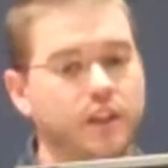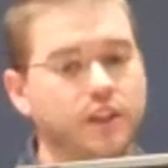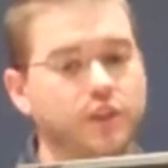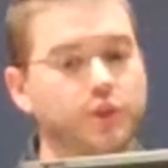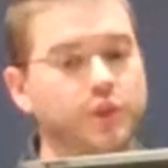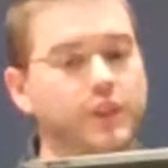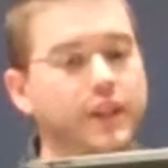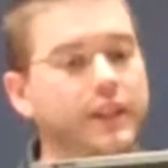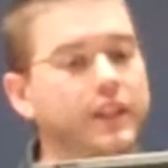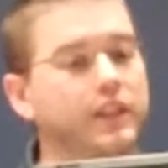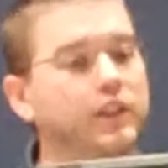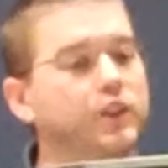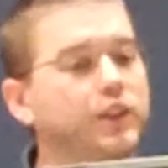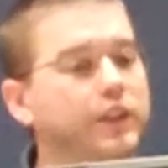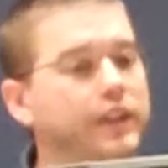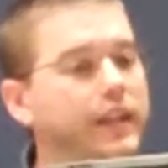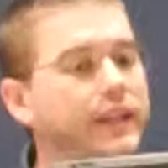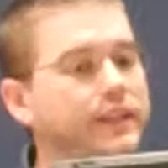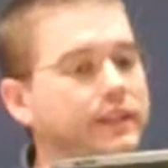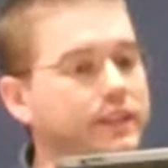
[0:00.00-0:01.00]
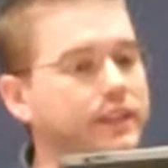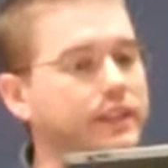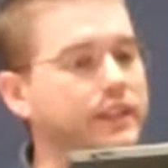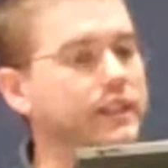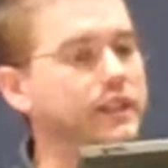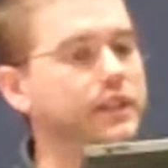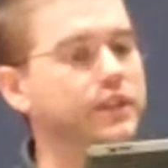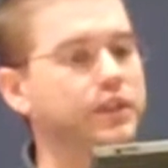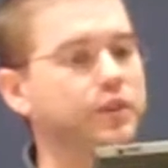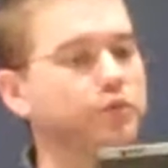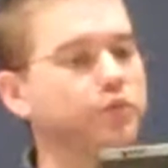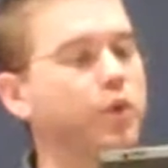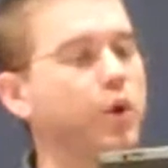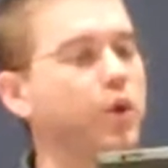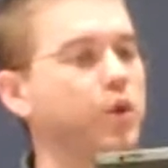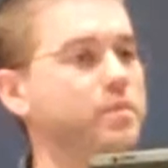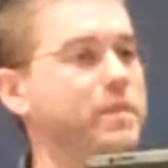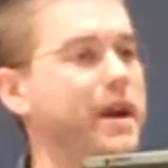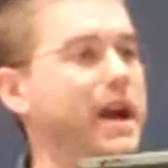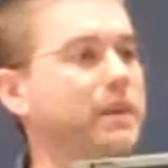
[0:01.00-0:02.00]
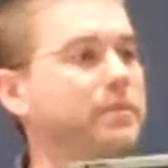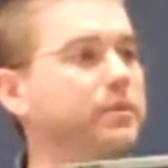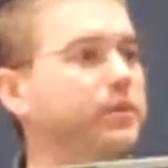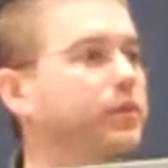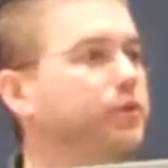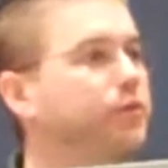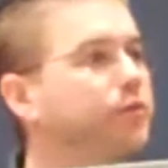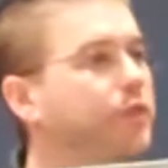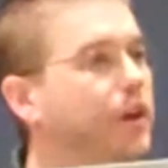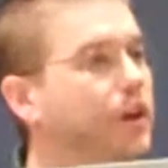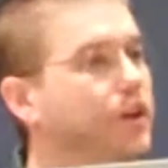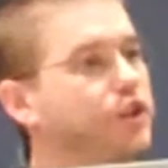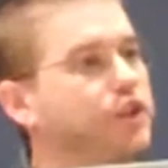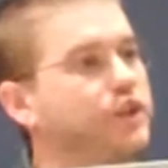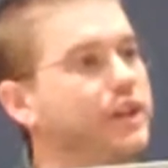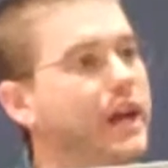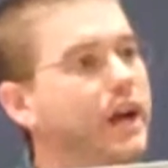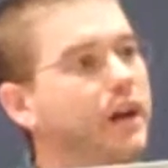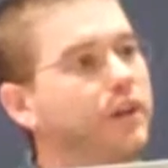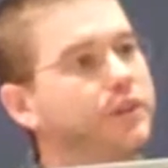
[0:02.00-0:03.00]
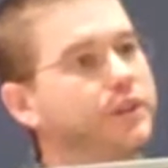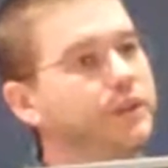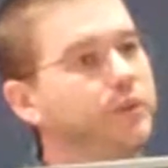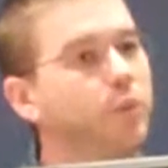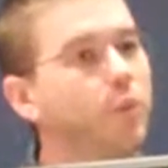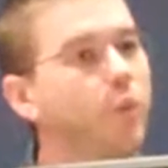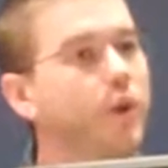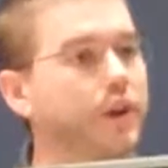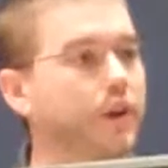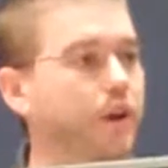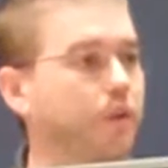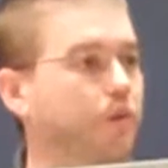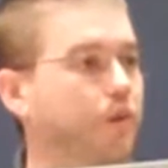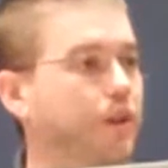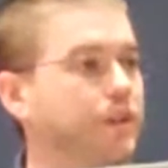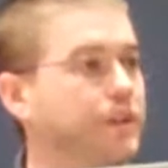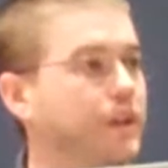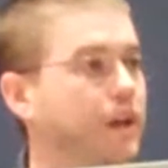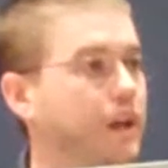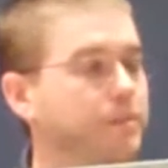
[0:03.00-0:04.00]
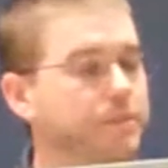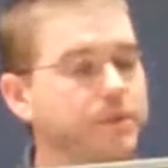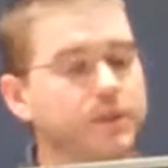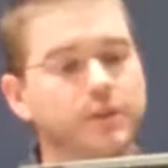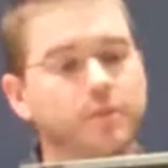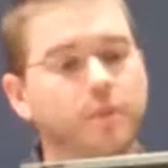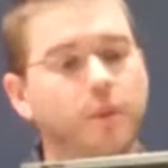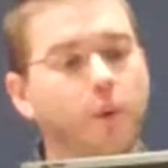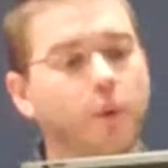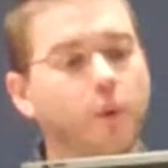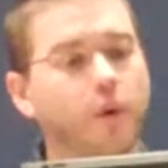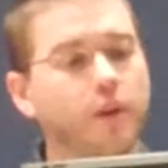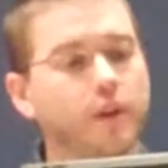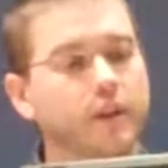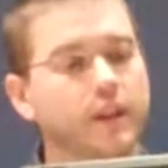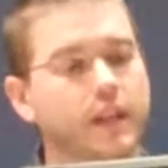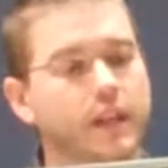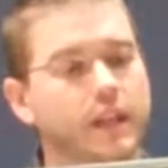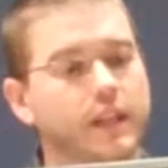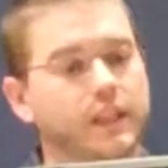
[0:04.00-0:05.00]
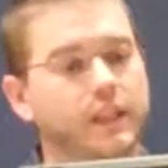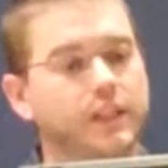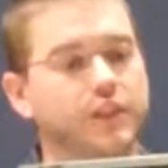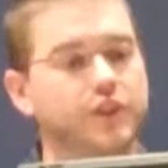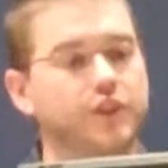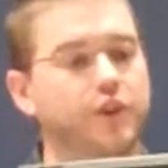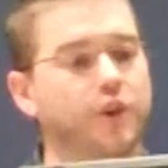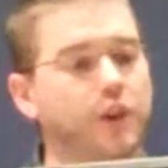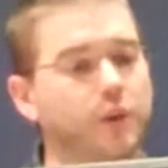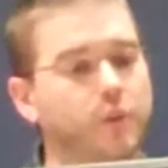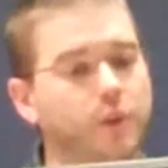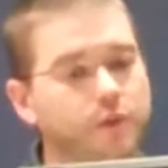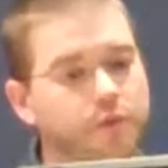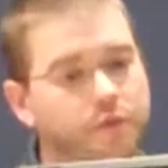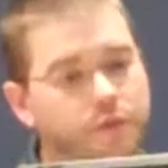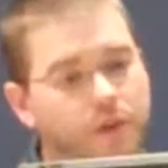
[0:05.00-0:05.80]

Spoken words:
So taking a look at the roadmap of functionality and what our runtime starting with